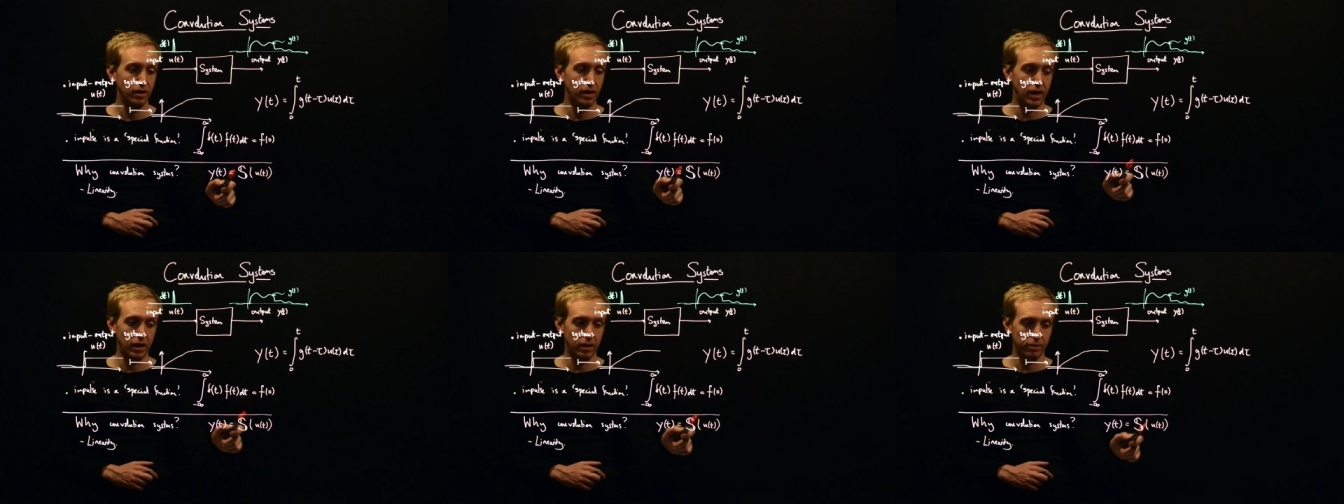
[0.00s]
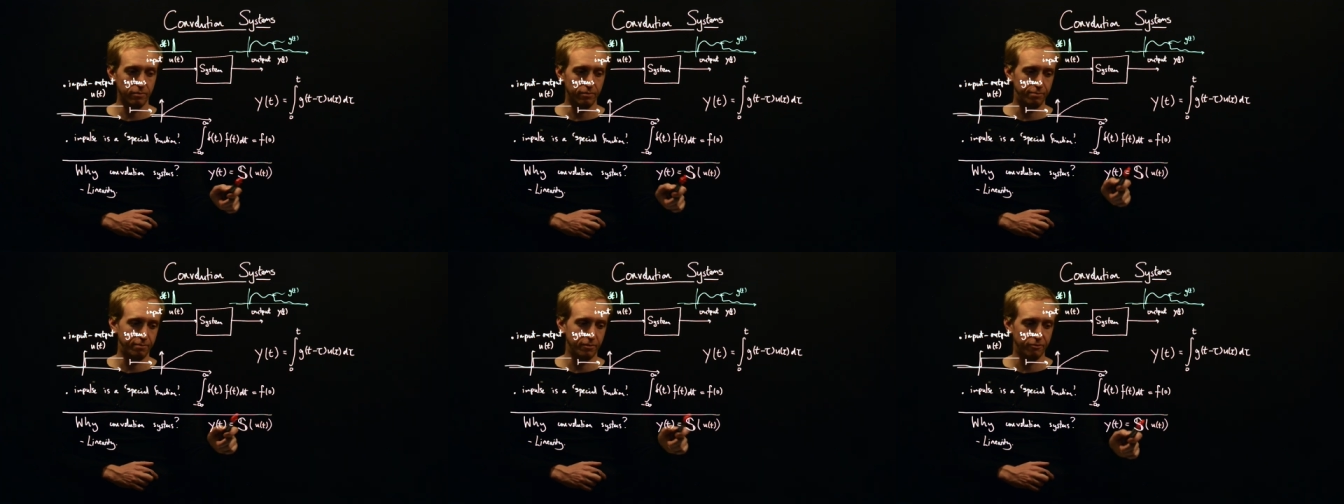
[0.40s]
Uh,
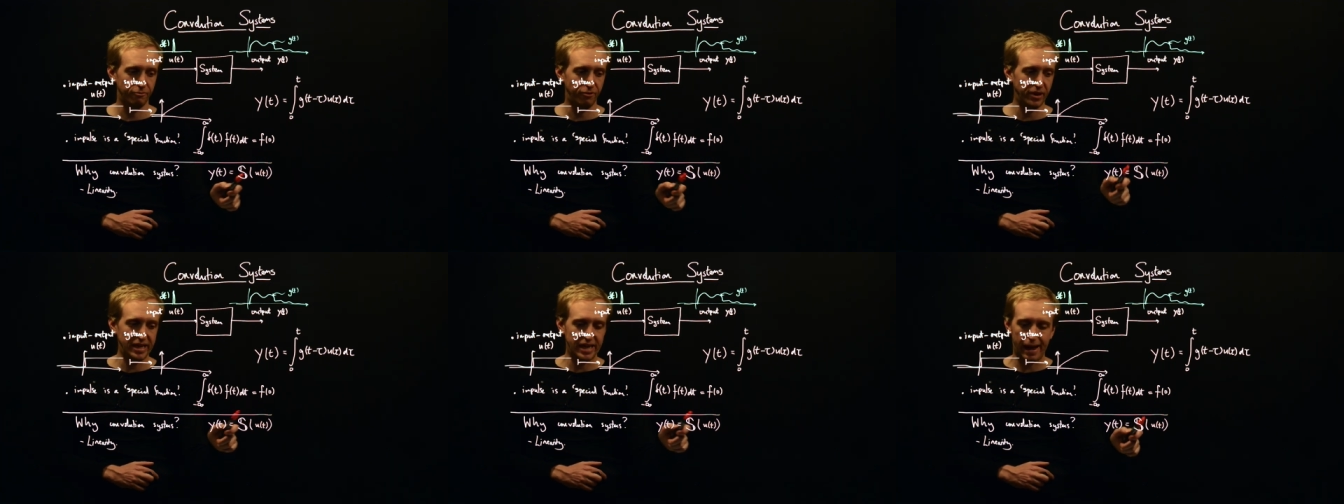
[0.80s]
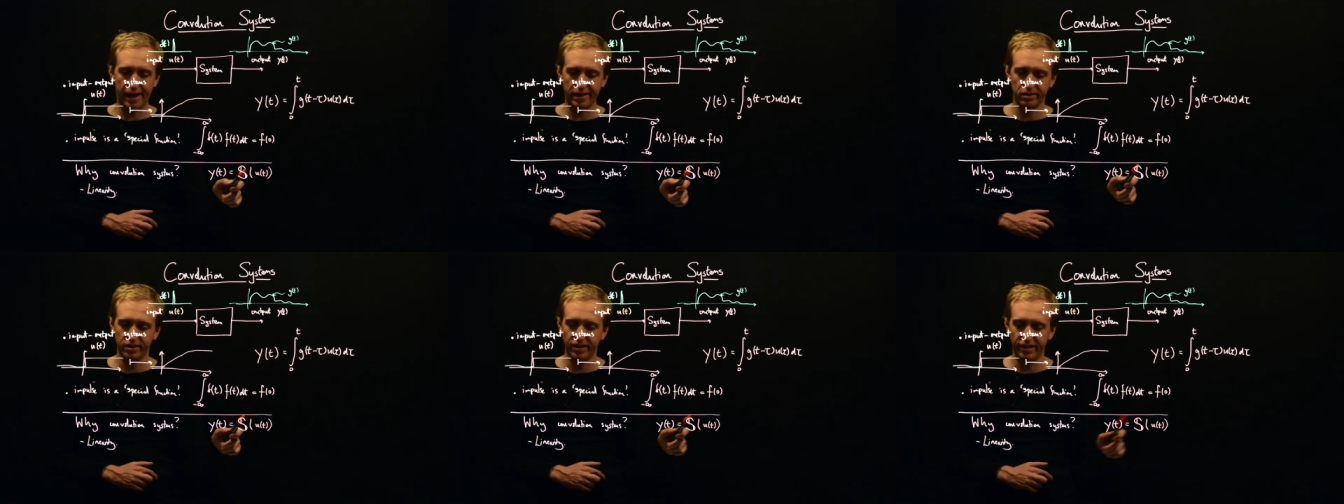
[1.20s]
funny
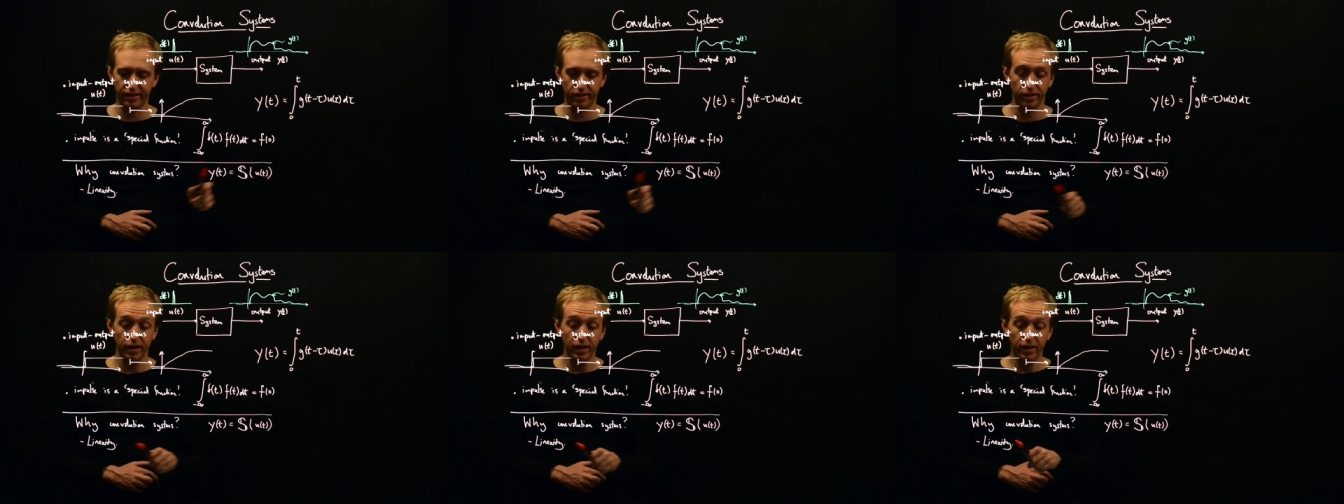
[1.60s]
S here